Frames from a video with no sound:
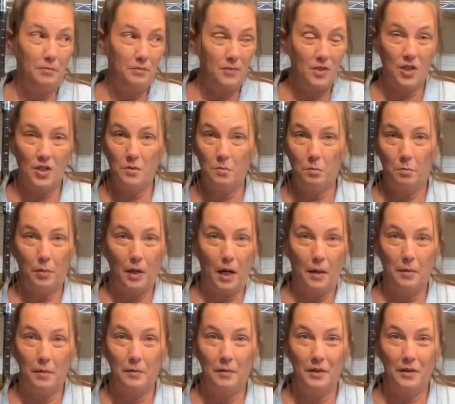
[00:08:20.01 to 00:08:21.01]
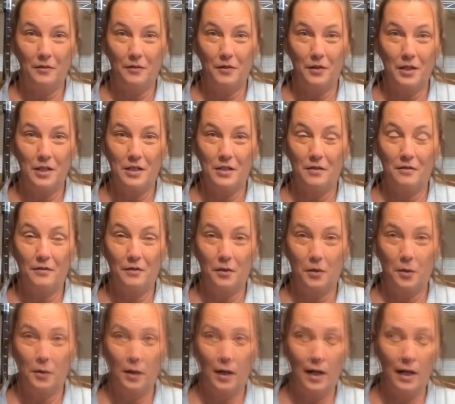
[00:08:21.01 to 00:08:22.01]
just pop them in the freezer for
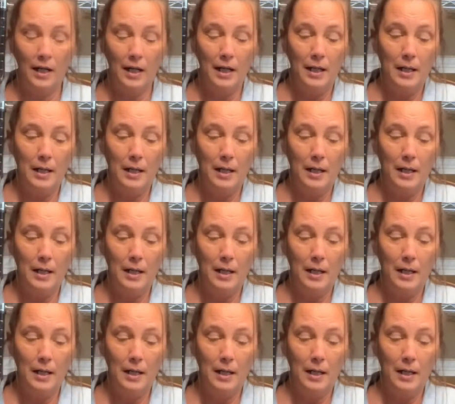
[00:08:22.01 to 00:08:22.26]
a while.